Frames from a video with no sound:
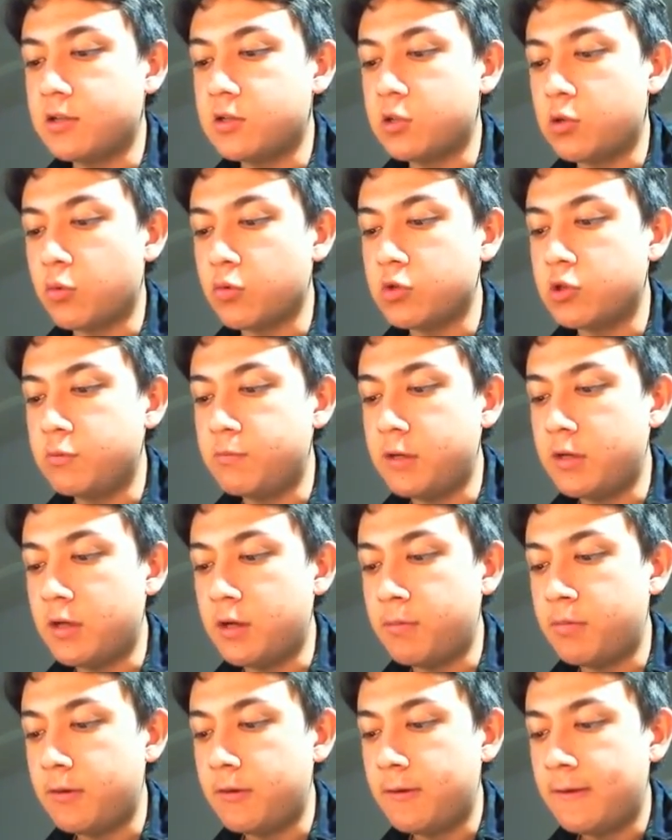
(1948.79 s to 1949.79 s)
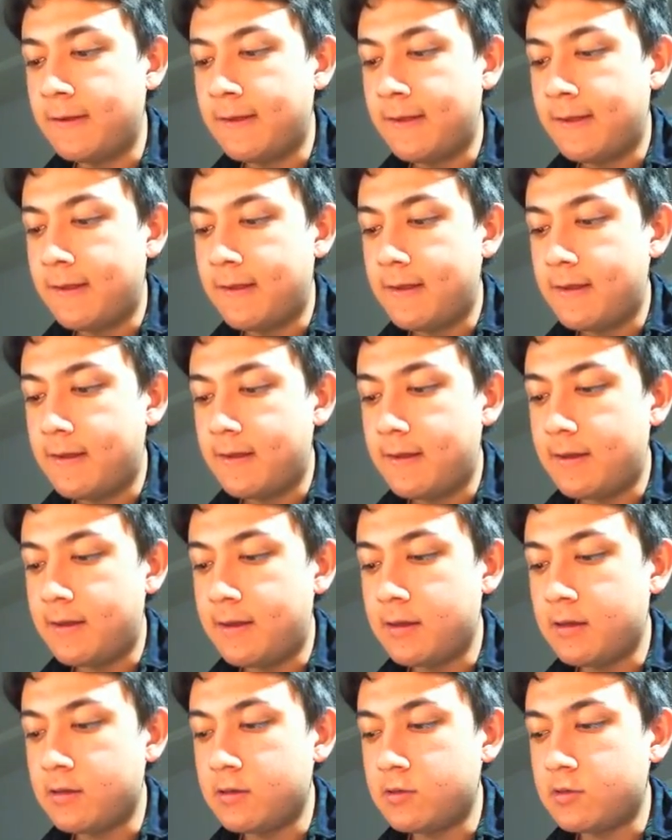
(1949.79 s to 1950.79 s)
So our speed up
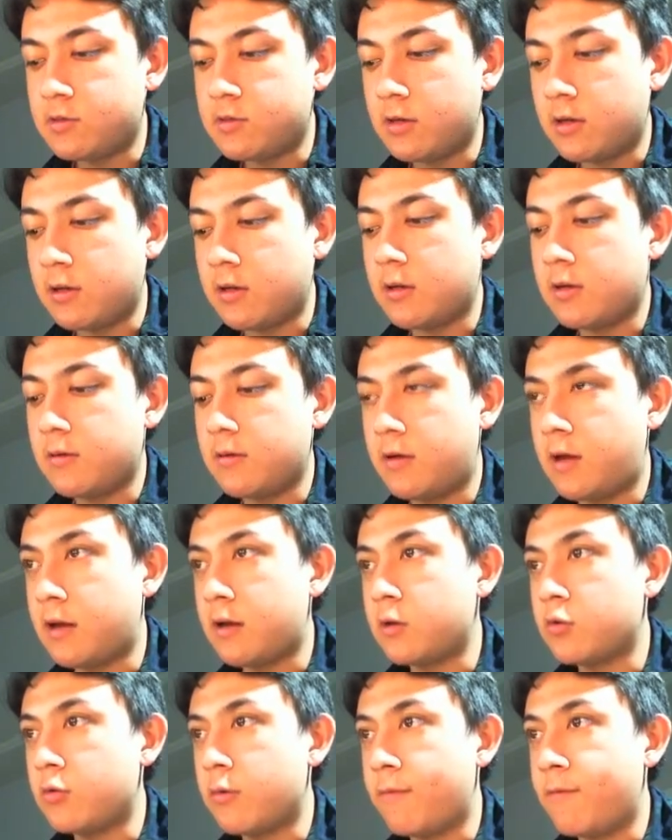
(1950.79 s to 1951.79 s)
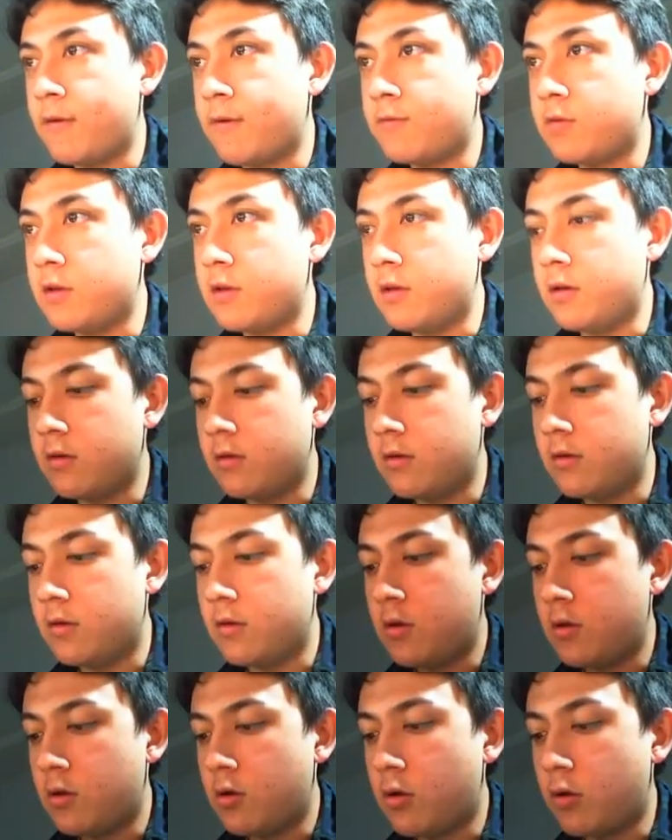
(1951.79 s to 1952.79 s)
is 950
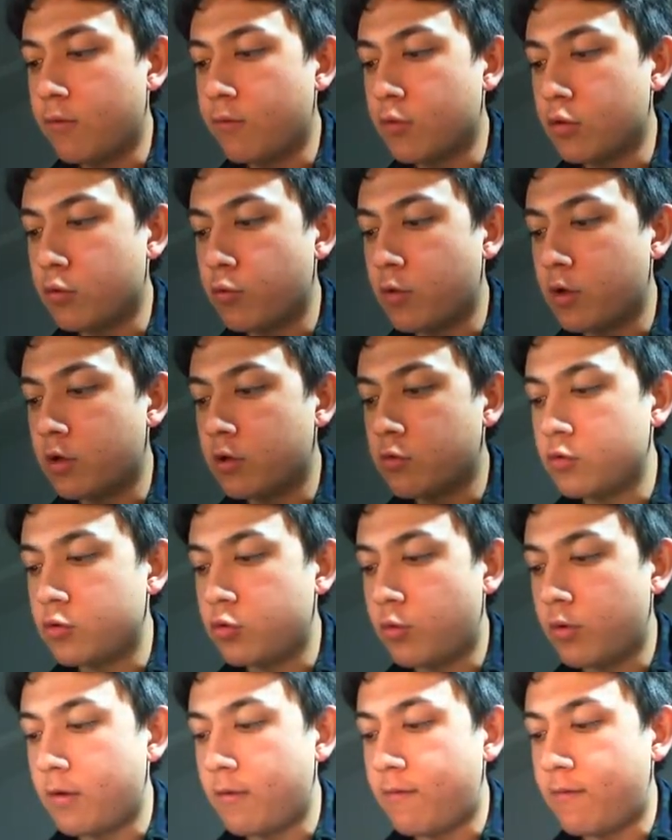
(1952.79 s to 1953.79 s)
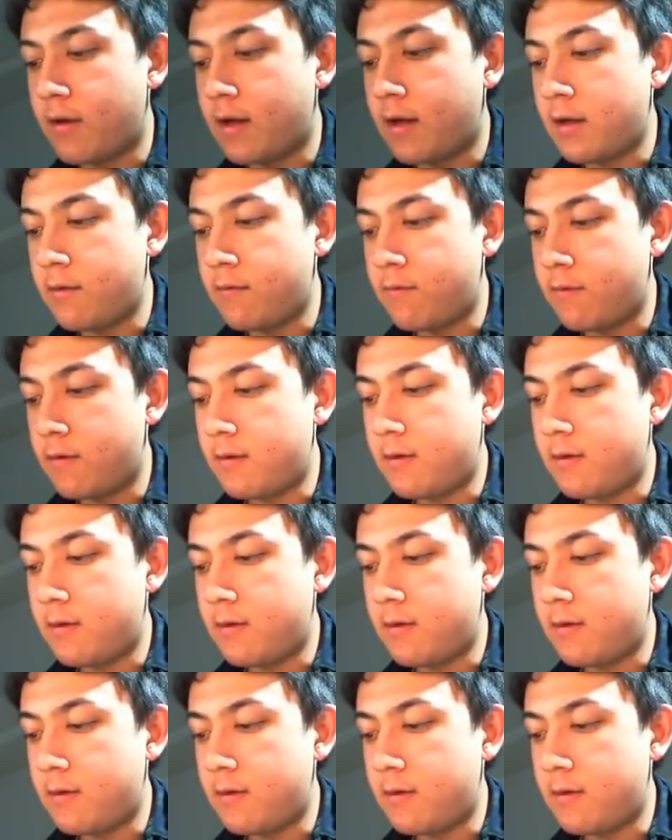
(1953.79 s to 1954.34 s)
over 325.